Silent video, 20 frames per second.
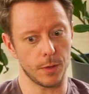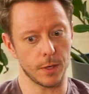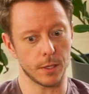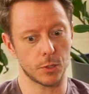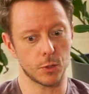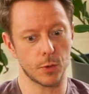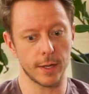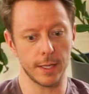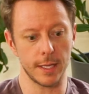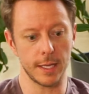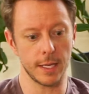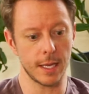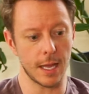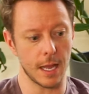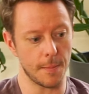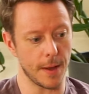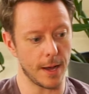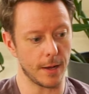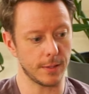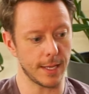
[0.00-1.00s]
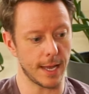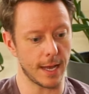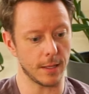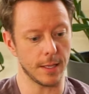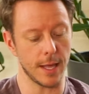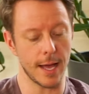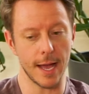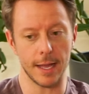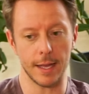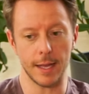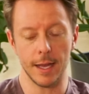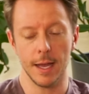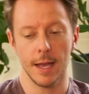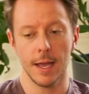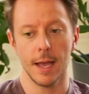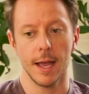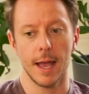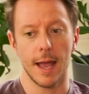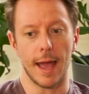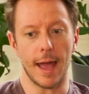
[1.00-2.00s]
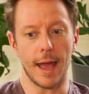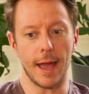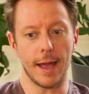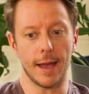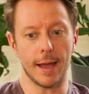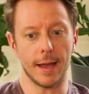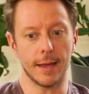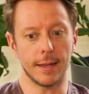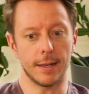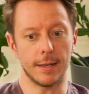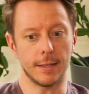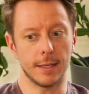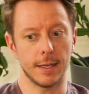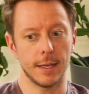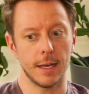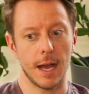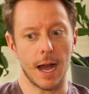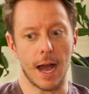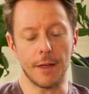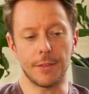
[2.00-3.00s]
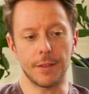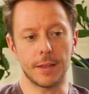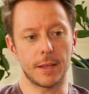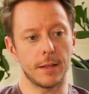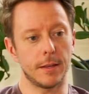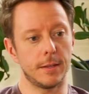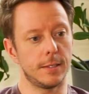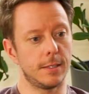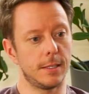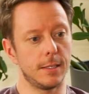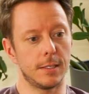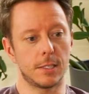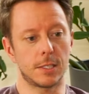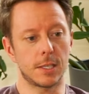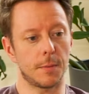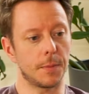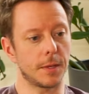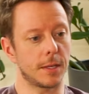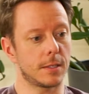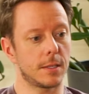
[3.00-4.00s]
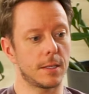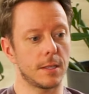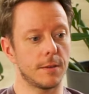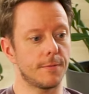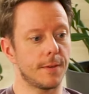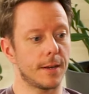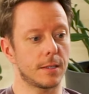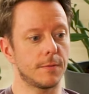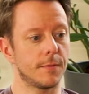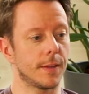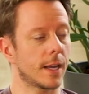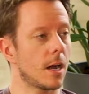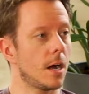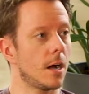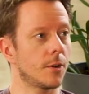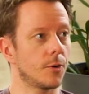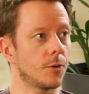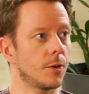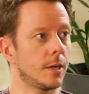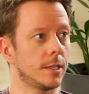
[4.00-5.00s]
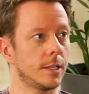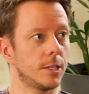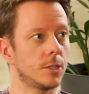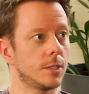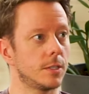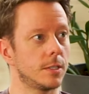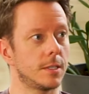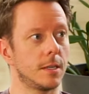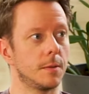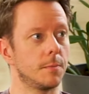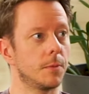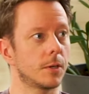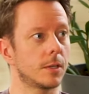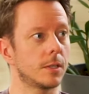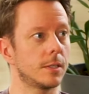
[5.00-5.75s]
in Australia, he came out to LA, and I think he something to the effect of like 100 auditions, didn't book a